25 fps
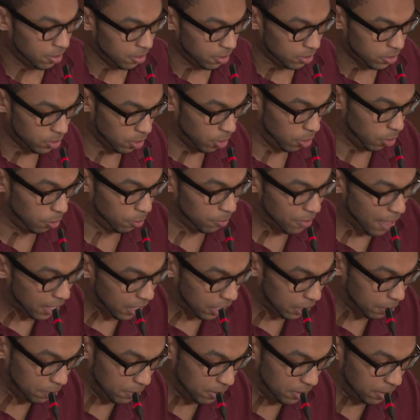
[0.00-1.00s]
So that
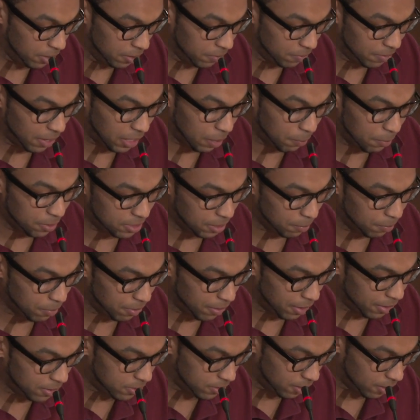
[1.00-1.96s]
could be, that could be something that's,